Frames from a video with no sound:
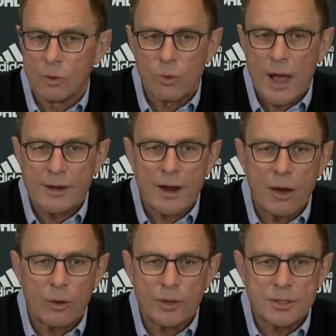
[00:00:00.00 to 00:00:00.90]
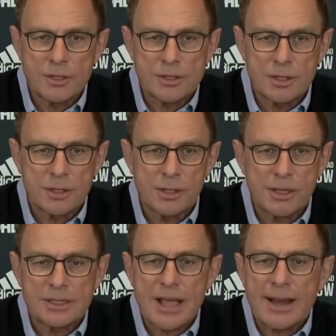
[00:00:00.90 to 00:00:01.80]
Right now, this is
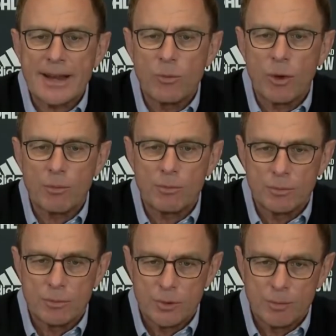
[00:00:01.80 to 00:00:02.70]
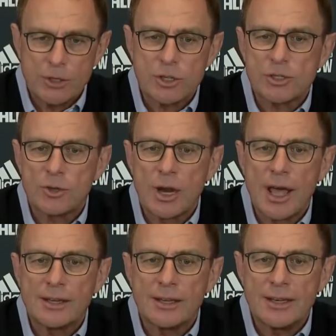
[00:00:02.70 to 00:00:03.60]
exactly what Manchester
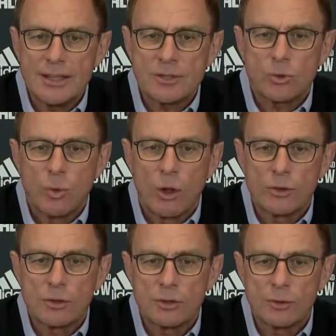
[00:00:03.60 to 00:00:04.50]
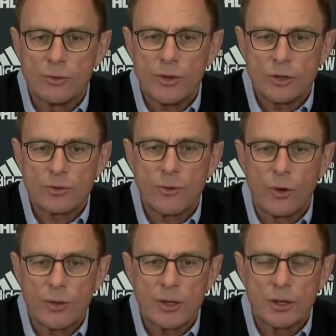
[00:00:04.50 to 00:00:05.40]
United needs to want, to finish
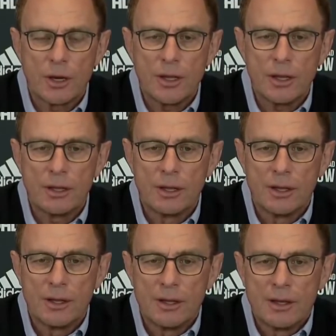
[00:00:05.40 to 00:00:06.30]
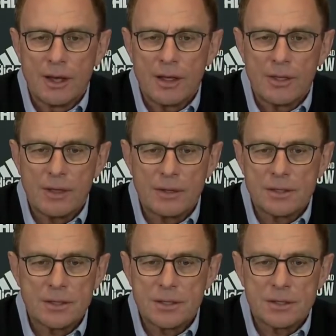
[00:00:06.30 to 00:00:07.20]
fourth in the league. I think
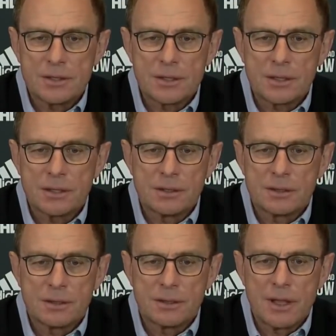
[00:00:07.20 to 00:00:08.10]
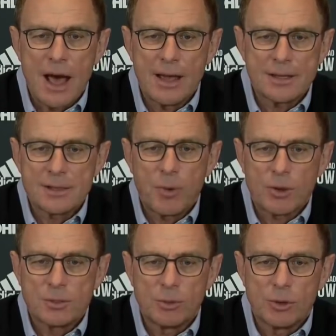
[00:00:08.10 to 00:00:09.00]
this is the highest
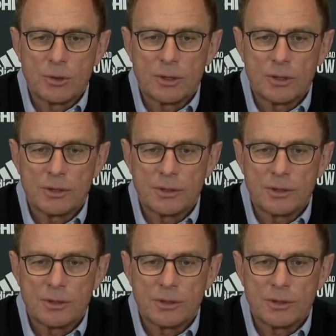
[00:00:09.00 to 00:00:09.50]
possible